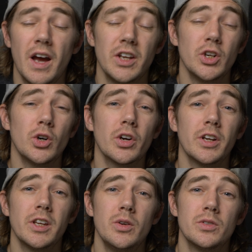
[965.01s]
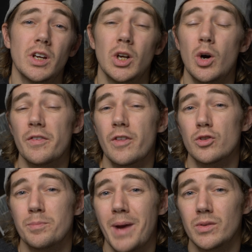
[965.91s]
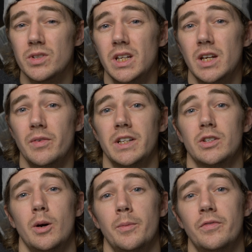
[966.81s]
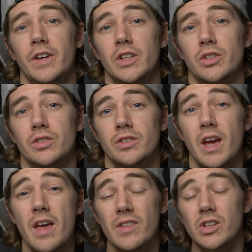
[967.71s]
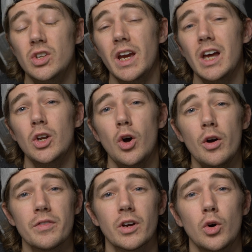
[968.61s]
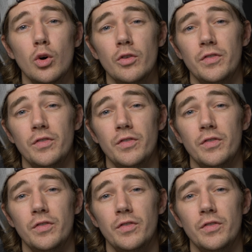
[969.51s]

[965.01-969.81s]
and you're not going to use a lot of those mountaineering type features, then you get a lot of the core